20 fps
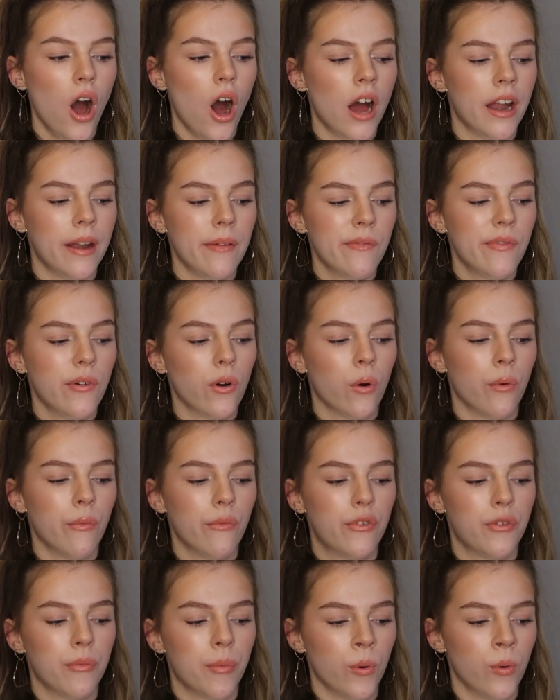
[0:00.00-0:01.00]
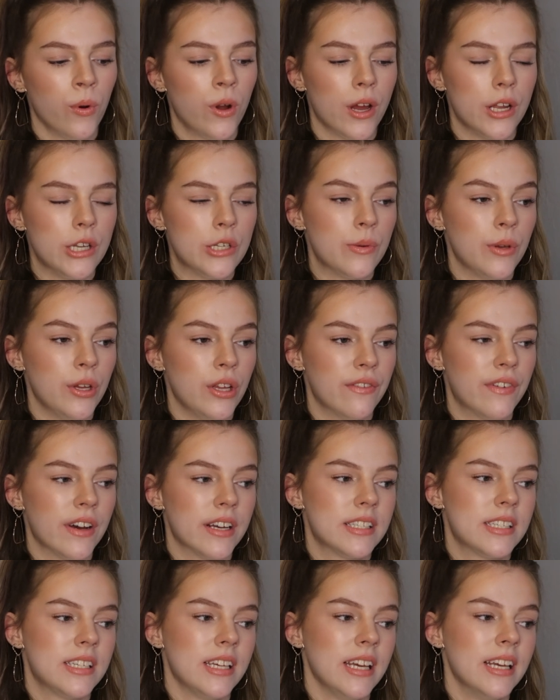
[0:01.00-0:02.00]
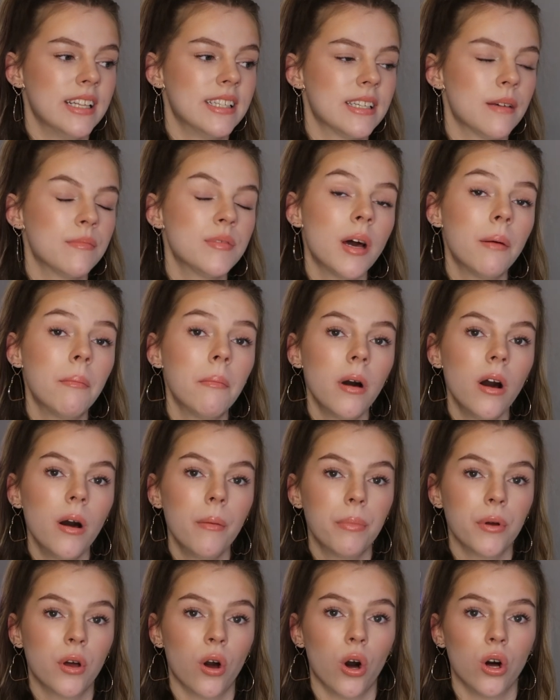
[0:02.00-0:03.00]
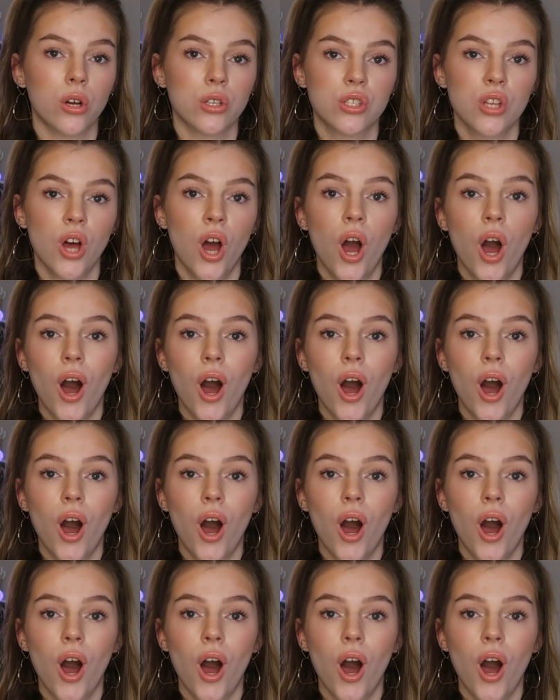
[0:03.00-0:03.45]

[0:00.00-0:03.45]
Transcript: I didn't feel comfortable going to university in September because